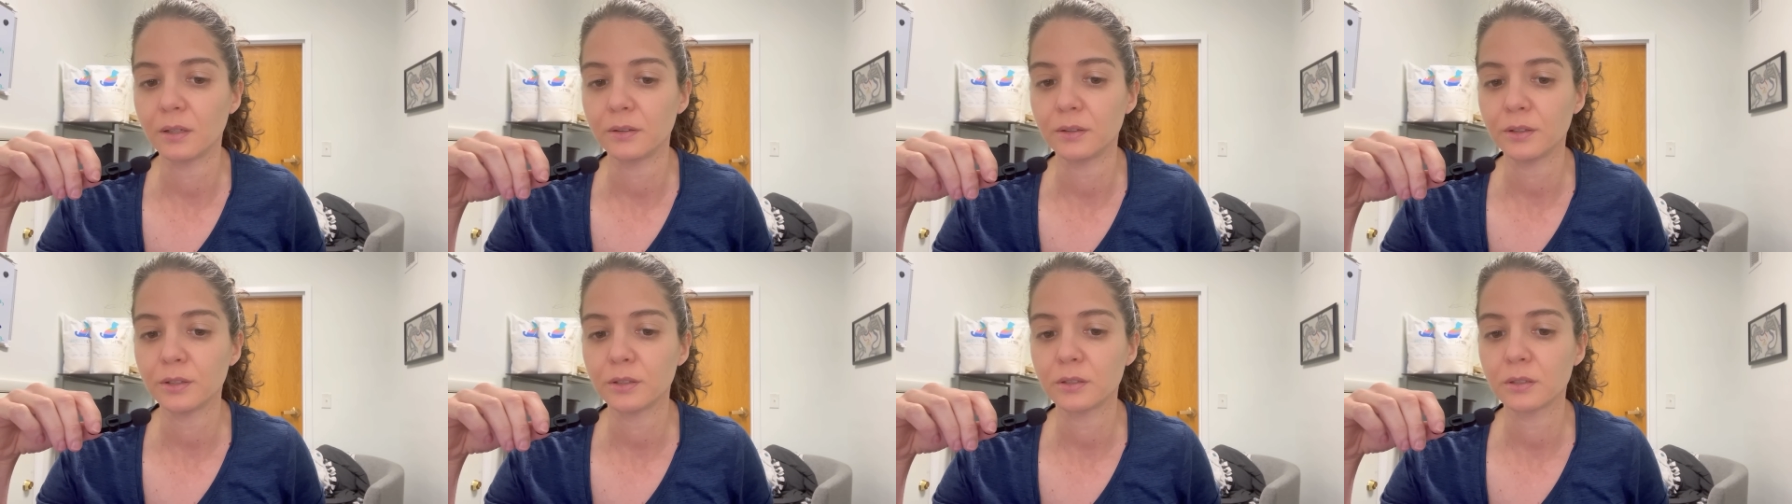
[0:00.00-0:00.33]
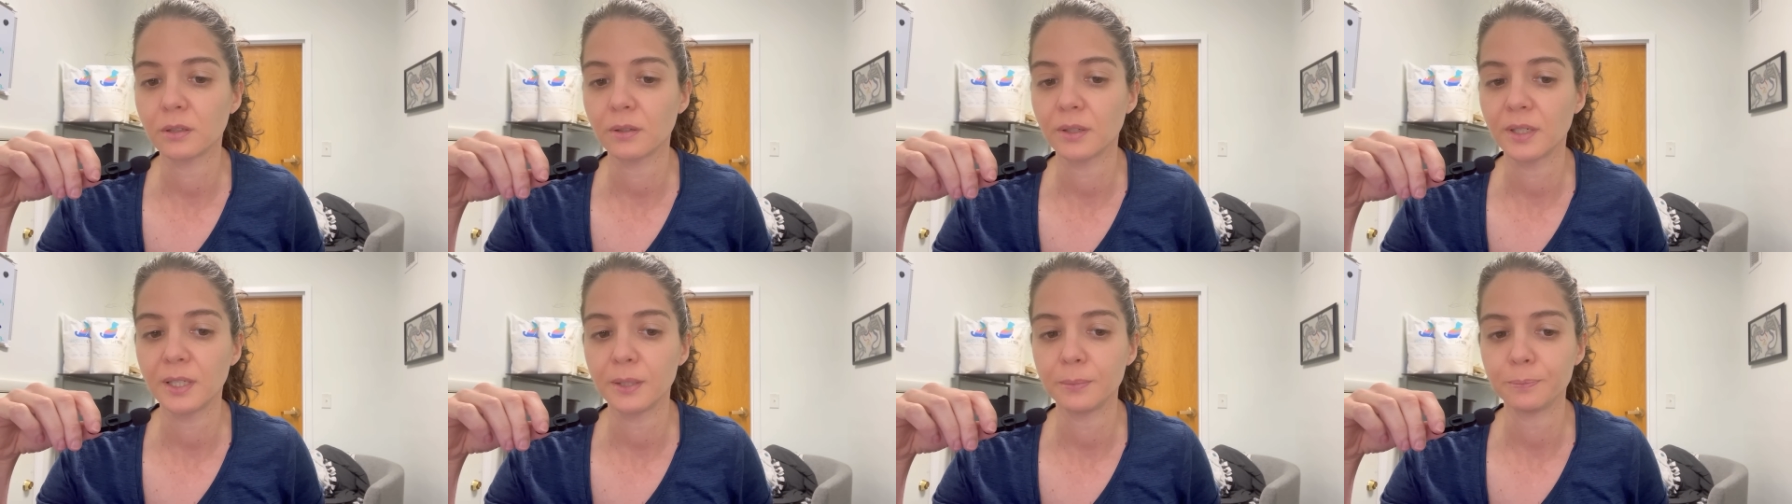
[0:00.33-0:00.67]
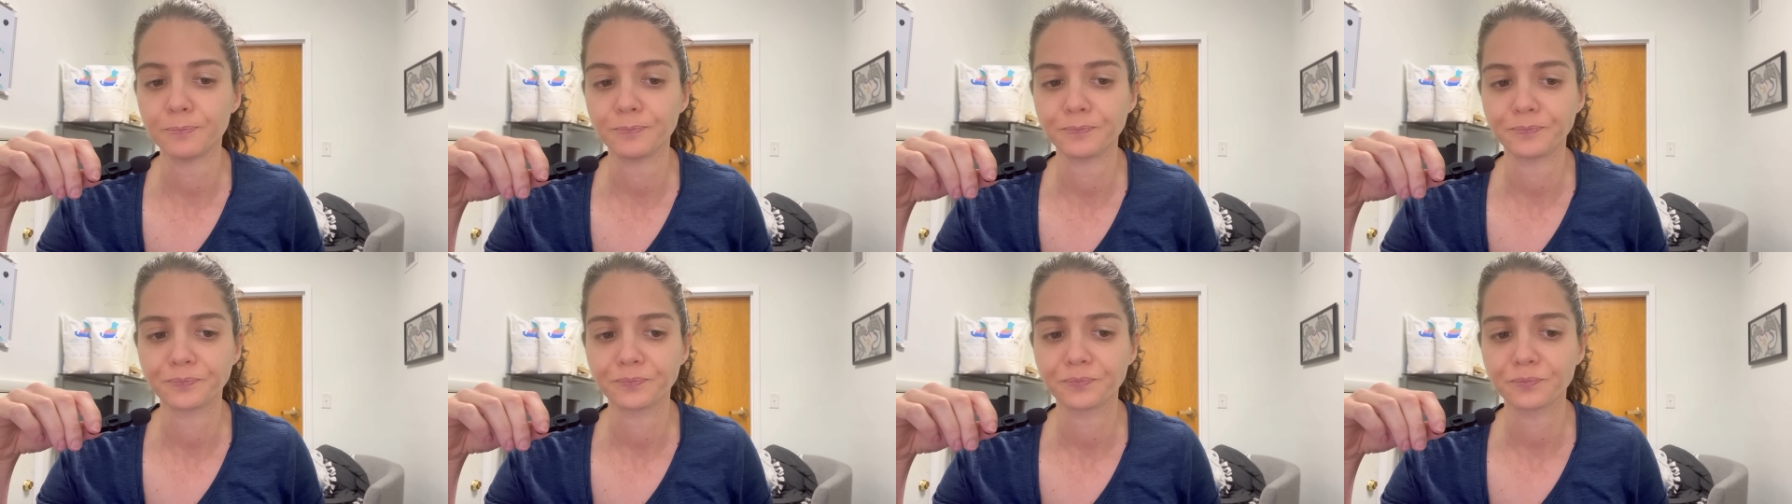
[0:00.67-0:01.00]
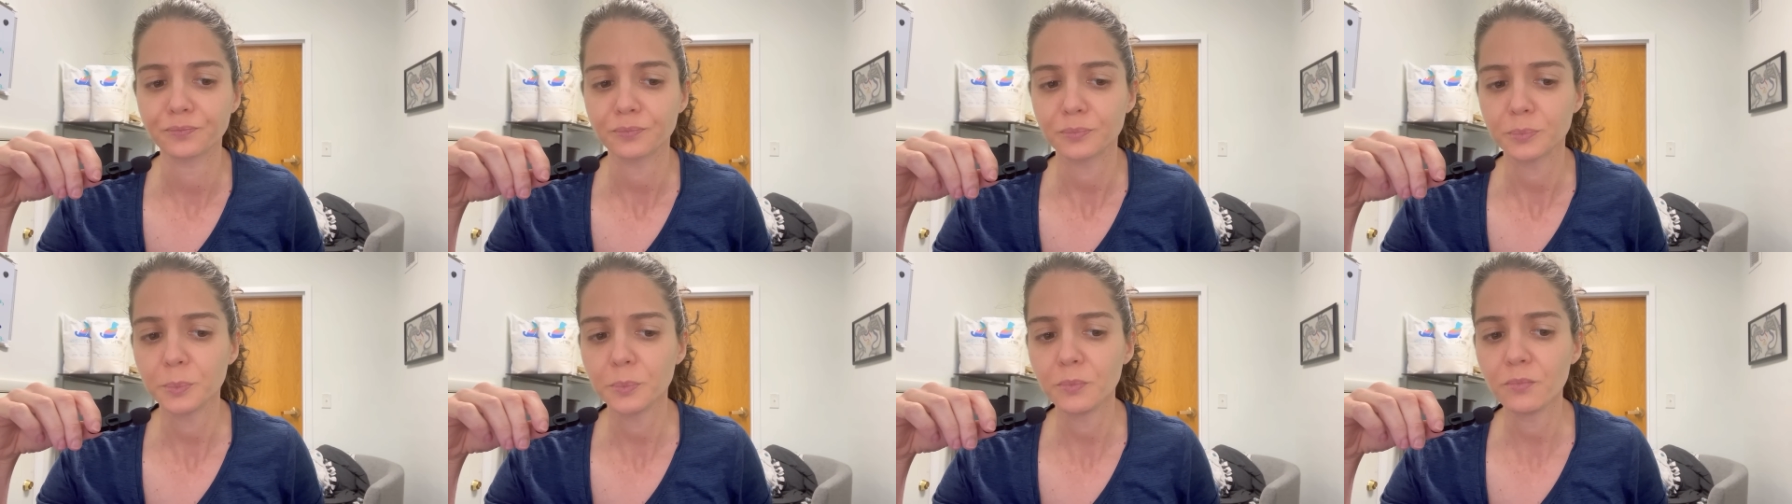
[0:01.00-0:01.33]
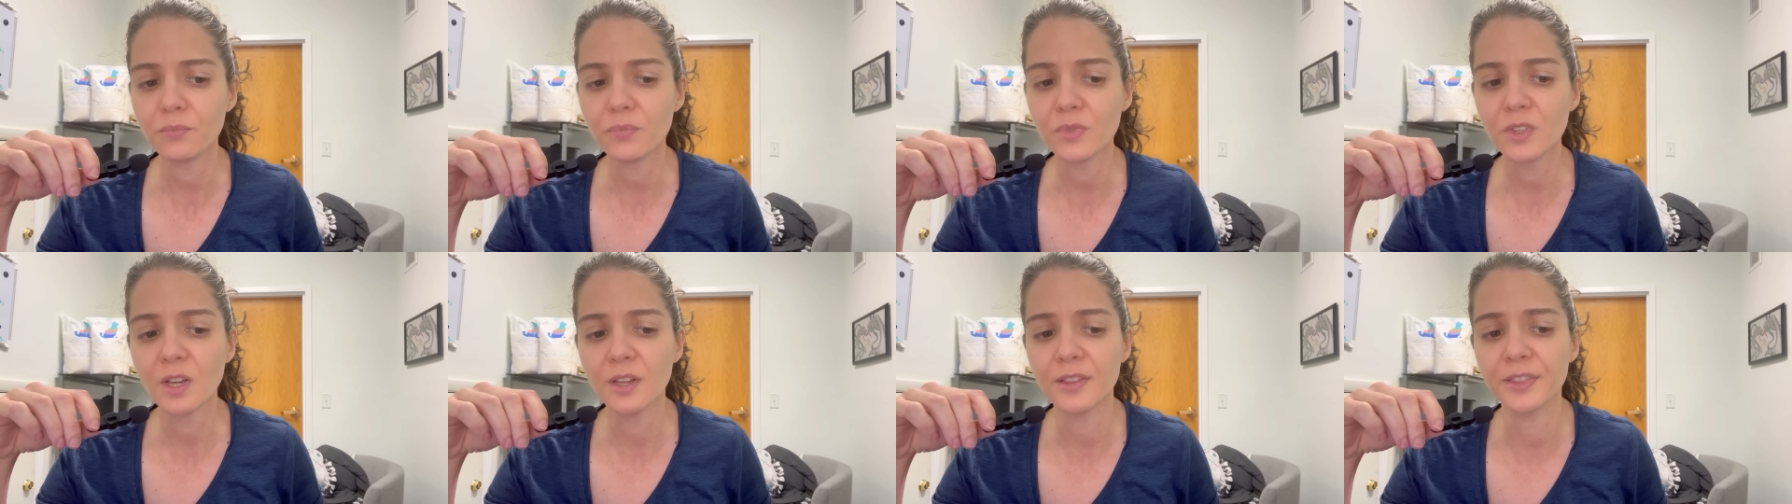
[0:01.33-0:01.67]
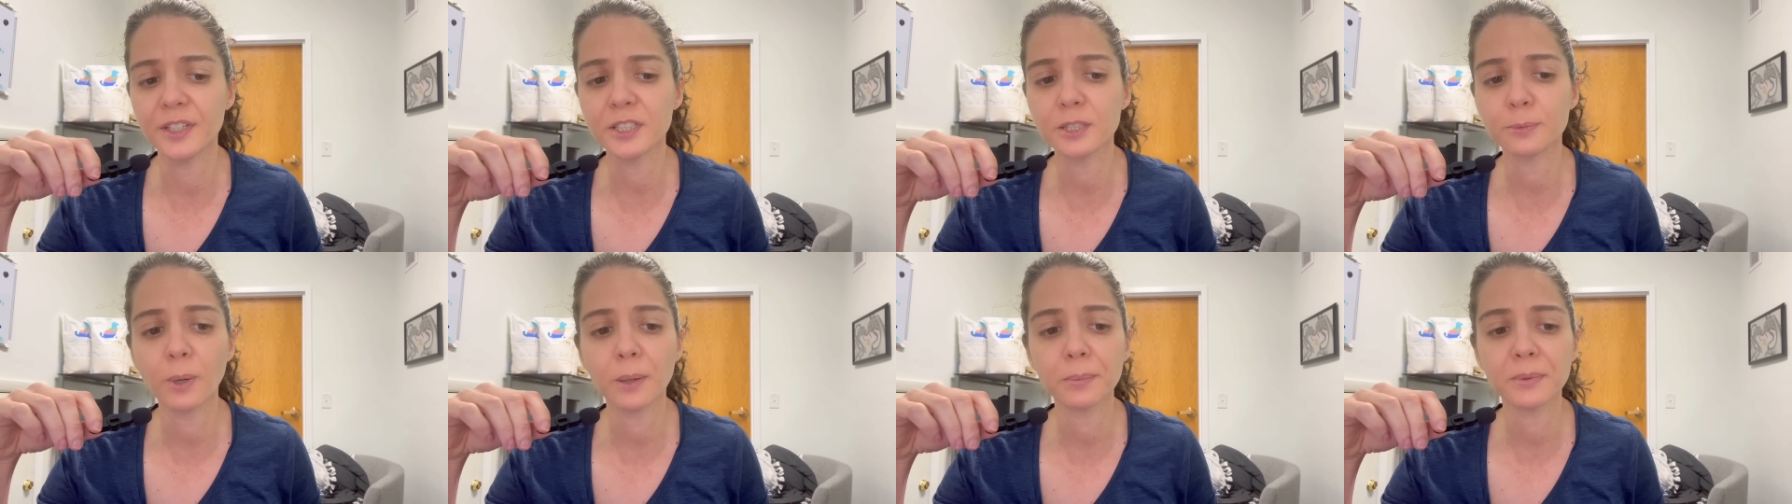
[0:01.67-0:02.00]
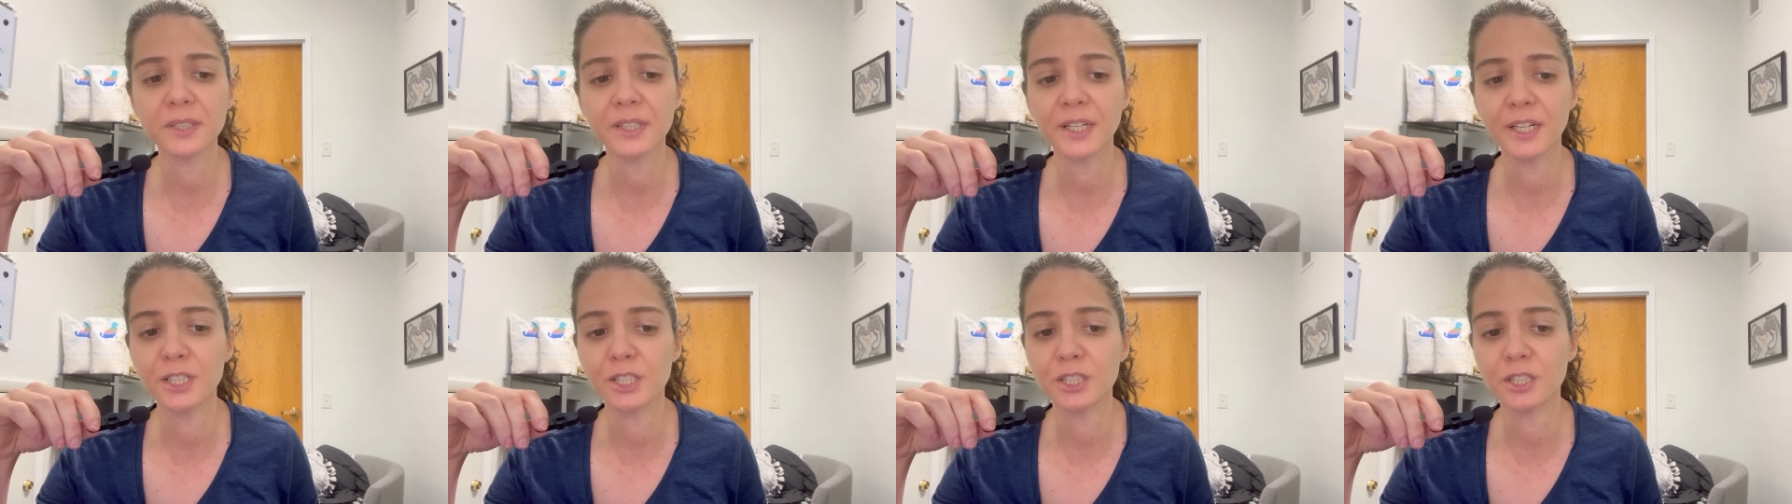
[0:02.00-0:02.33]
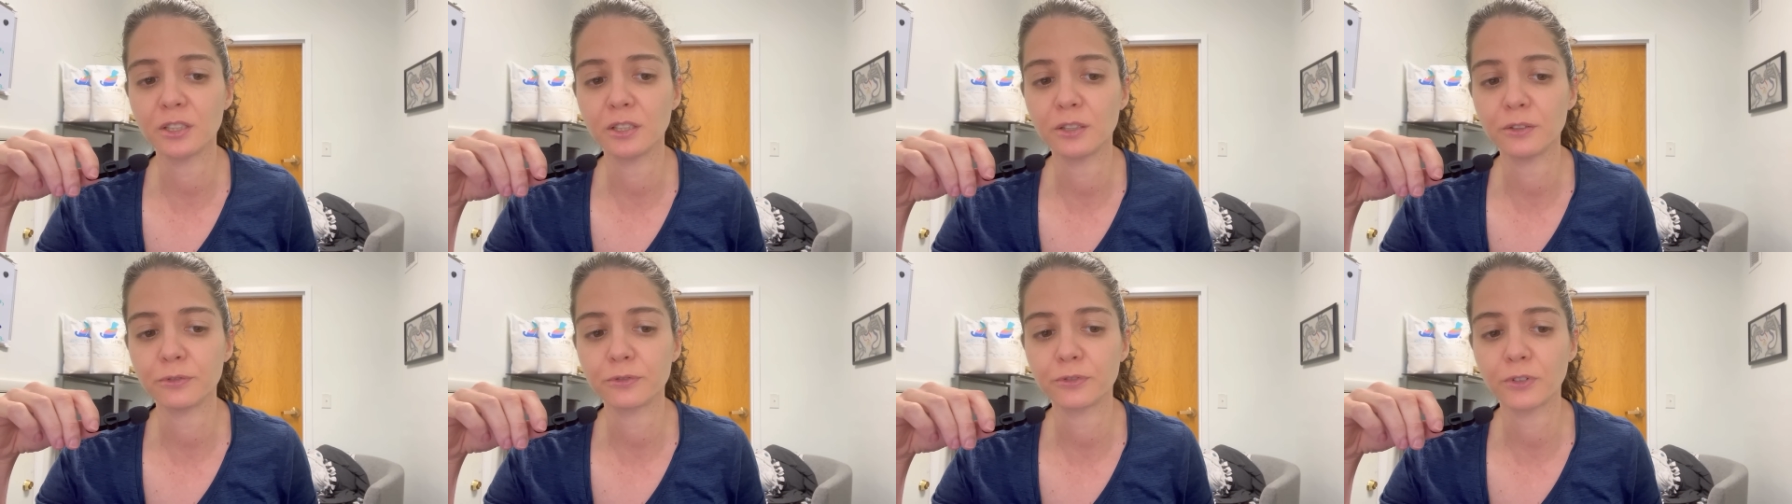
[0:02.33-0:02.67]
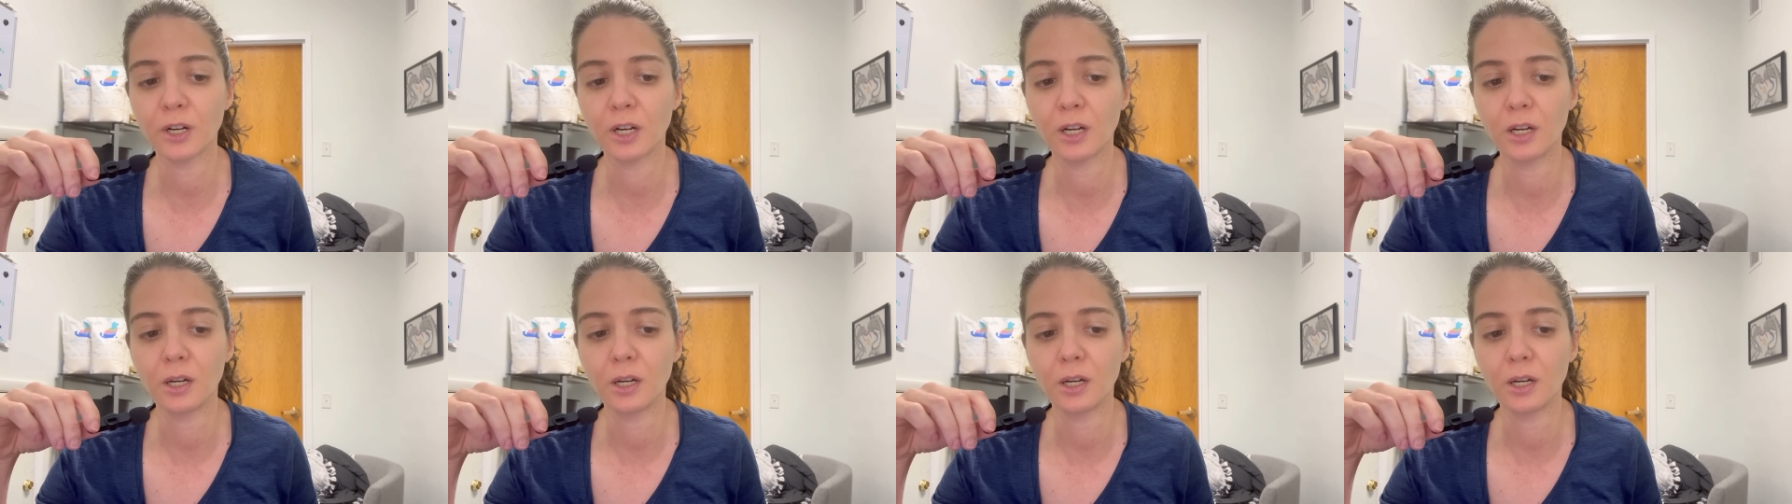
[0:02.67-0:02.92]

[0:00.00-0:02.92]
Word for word: on the screen this publication